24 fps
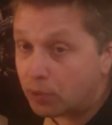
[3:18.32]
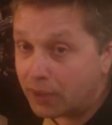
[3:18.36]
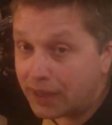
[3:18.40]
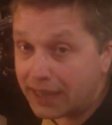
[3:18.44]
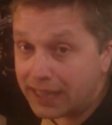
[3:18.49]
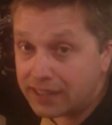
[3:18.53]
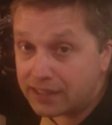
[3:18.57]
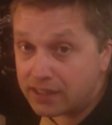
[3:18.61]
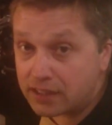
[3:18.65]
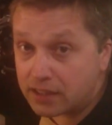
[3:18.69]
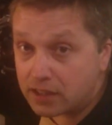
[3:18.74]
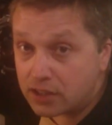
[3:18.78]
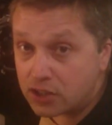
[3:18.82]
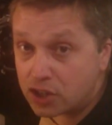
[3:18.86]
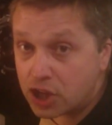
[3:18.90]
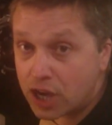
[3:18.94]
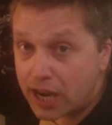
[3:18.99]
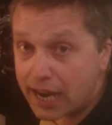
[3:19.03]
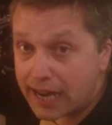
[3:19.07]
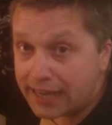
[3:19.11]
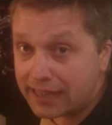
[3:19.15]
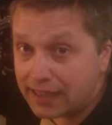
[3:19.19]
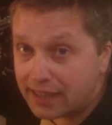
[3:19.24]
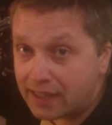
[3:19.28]
the way into the
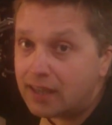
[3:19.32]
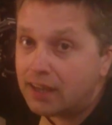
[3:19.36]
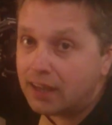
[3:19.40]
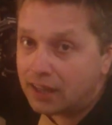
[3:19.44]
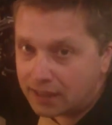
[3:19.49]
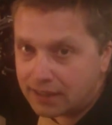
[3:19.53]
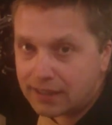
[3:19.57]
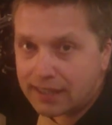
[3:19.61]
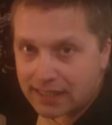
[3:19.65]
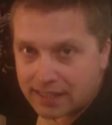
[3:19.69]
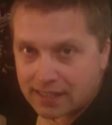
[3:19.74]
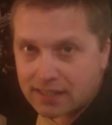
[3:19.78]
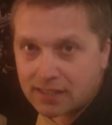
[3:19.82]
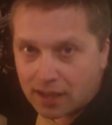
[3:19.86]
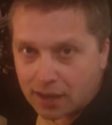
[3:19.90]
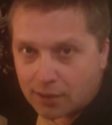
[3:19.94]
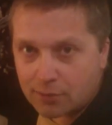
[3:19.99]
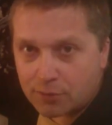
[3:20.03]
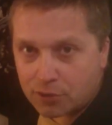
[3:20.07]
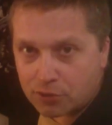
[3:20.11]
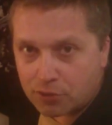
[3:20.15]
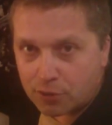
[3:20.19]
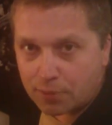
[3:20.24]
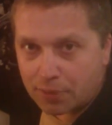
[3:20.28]
chain, it's time to